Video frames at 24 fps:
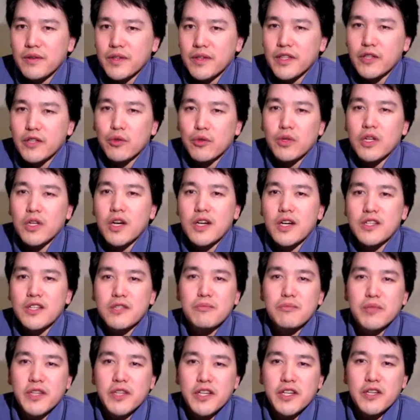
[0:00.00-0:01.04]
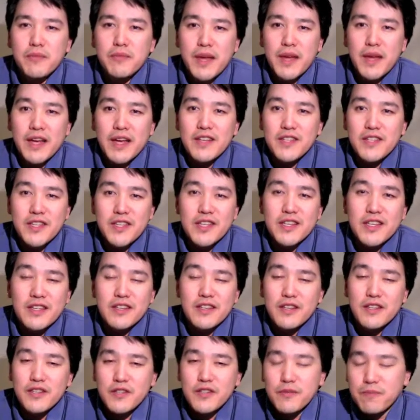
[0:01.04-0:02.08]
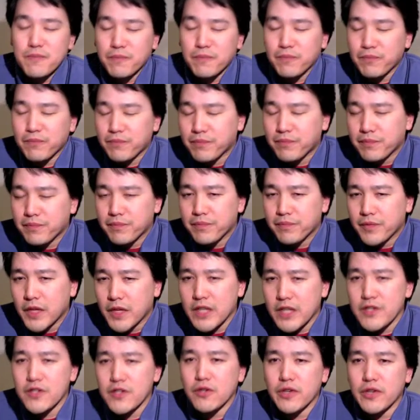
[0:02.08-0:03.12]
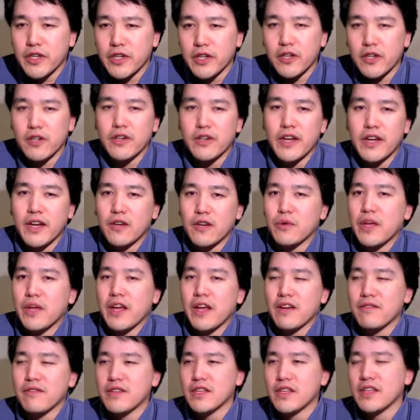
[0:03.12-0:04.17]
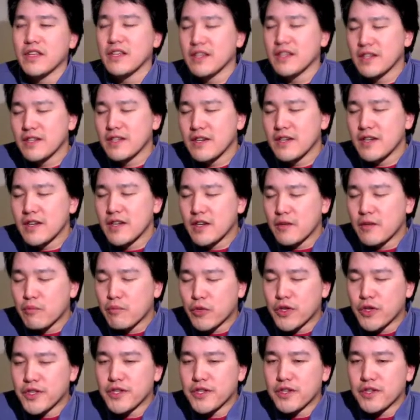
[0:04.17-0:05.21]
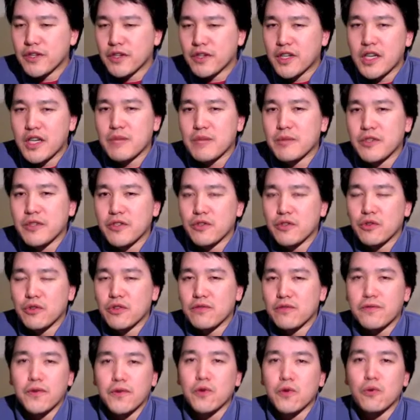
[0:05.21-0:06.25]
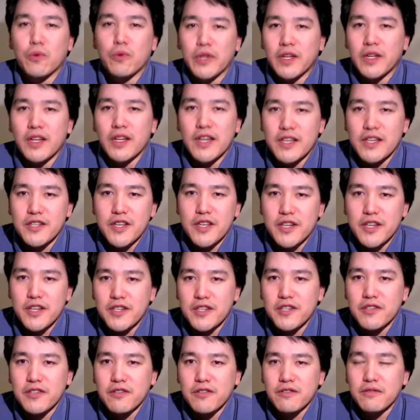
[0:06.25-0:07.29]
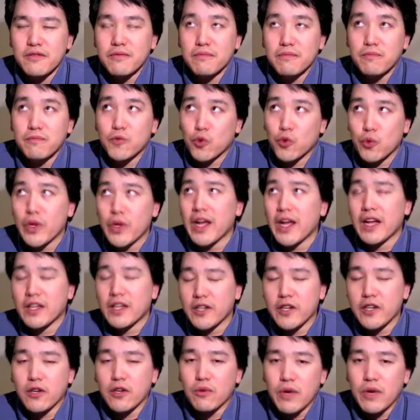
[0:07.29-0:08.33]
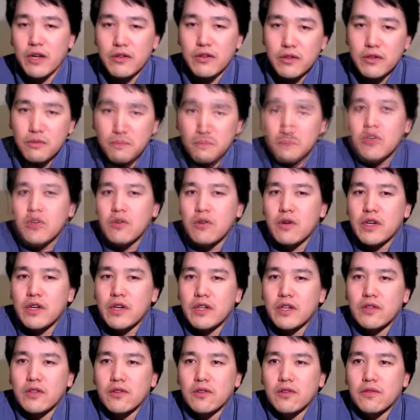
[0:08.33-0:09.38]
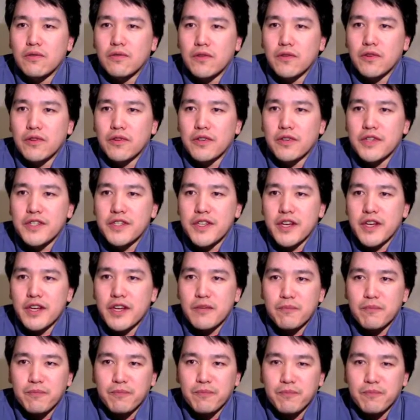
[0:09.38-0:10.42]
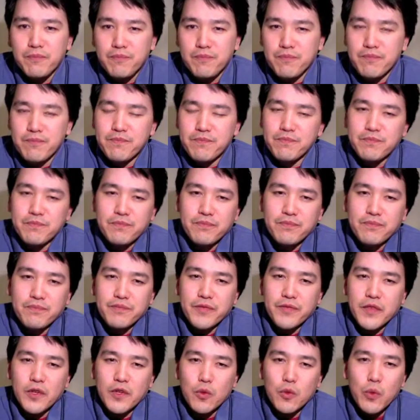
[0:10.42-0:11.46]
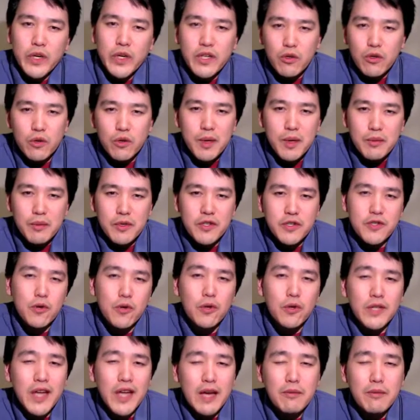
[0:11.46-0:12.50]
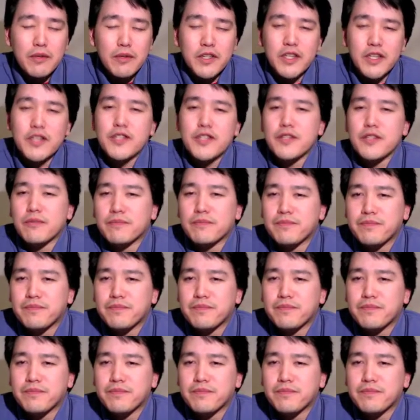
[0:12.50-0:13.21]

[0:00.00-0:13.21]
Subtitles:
and he will contemplate him as he is. And so here now we have the prisoner coming to a full realization of the reality around him. We go on a little further to say, when he remembered his old habitation